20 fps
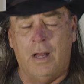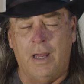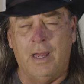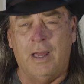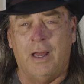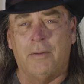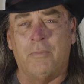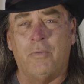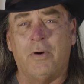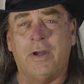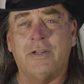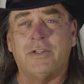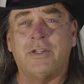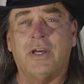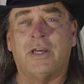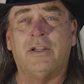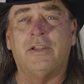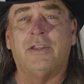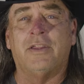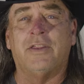Hi, I'm Wayne
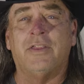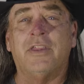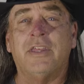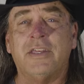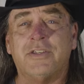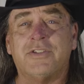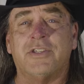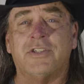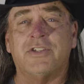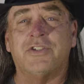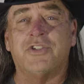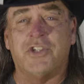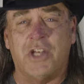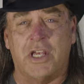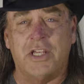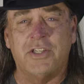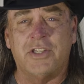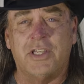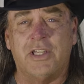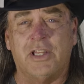Tuttle, and this is
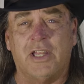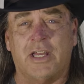Chasing